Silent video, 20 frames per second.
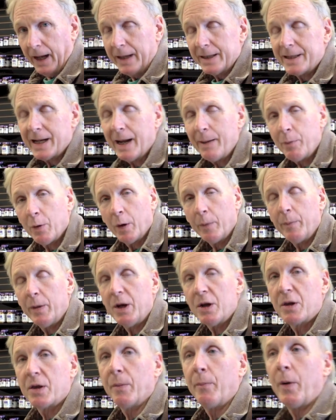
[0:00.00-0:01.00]
Day boat
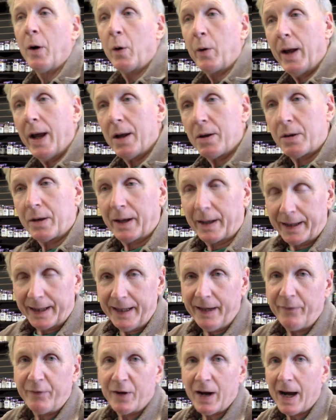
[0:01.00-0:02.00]
means the boat has to
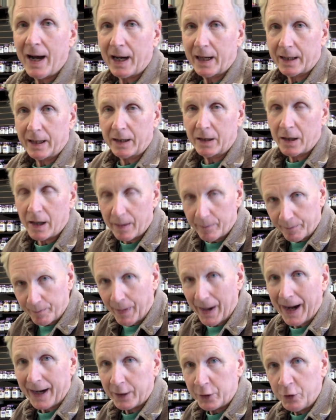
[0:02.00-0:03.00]
leave dock and come
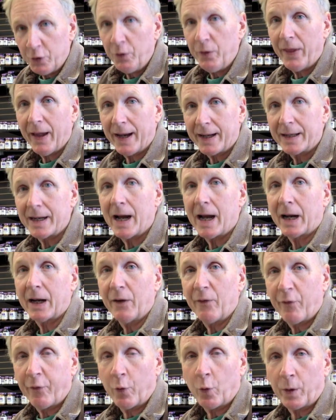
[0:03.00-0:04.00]
back to that dock
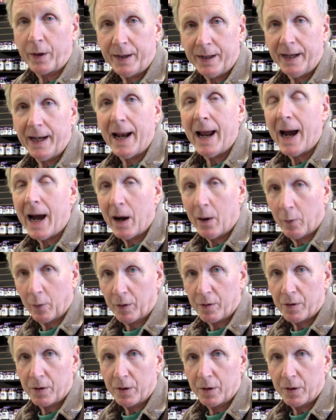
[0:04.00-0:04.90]
in 14 hours.